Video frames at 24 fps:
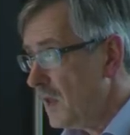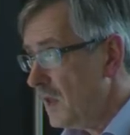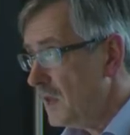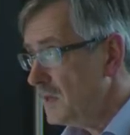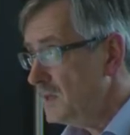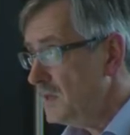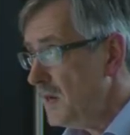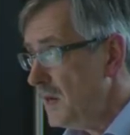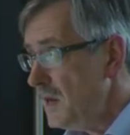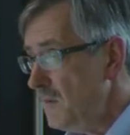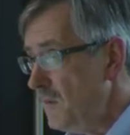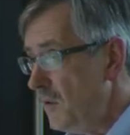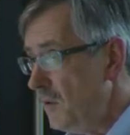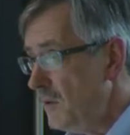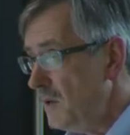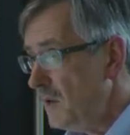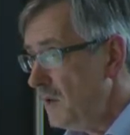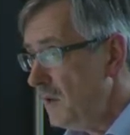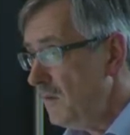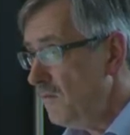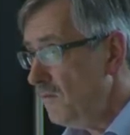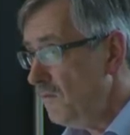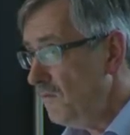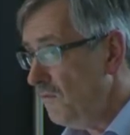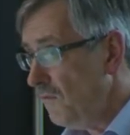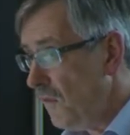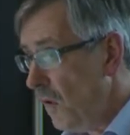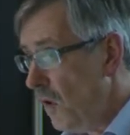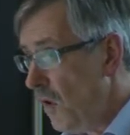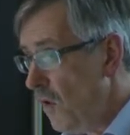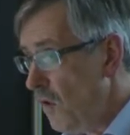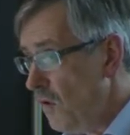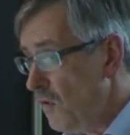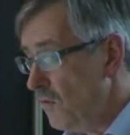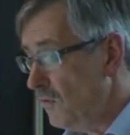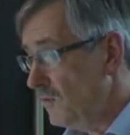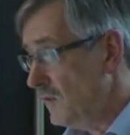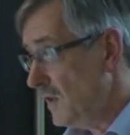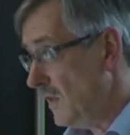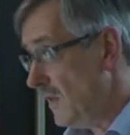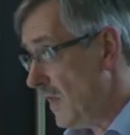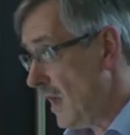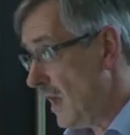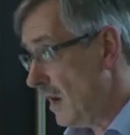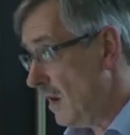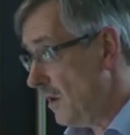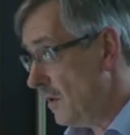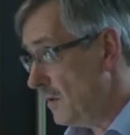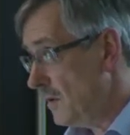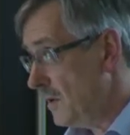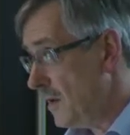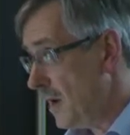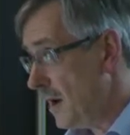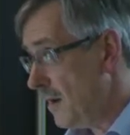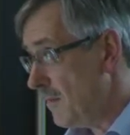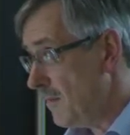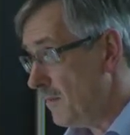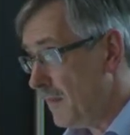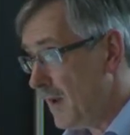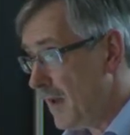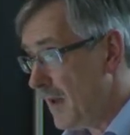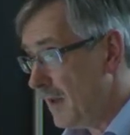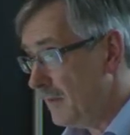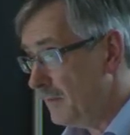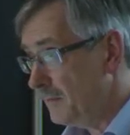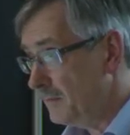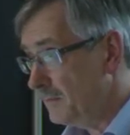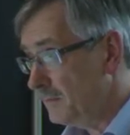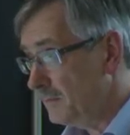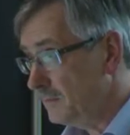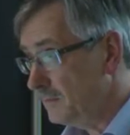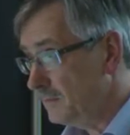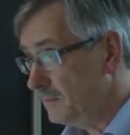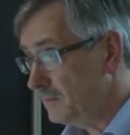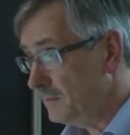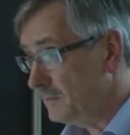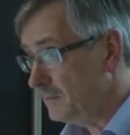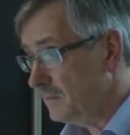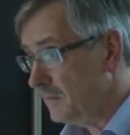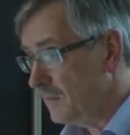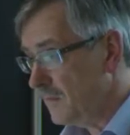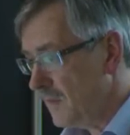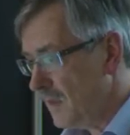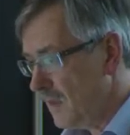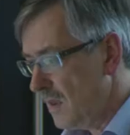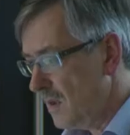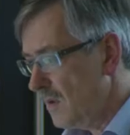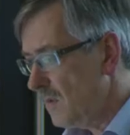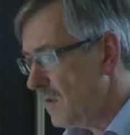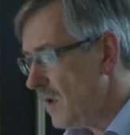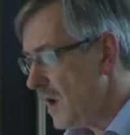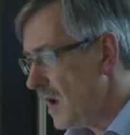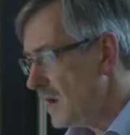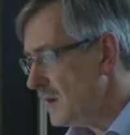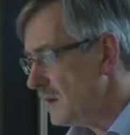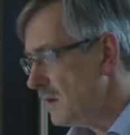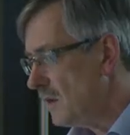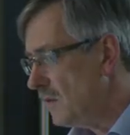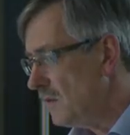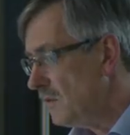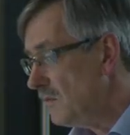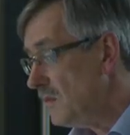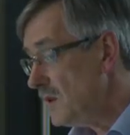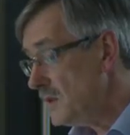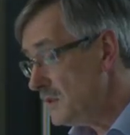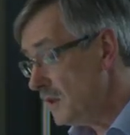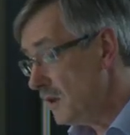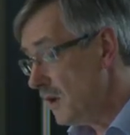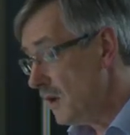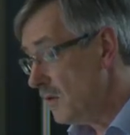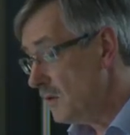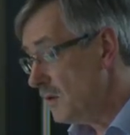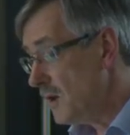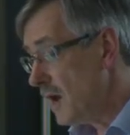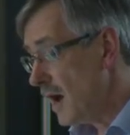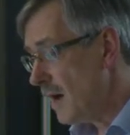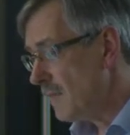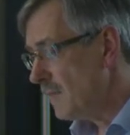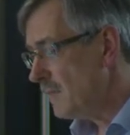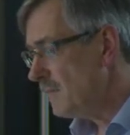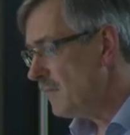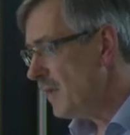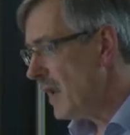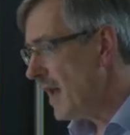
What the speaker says: Is anybody involved in that low carbon plan? Right, there is a low carbon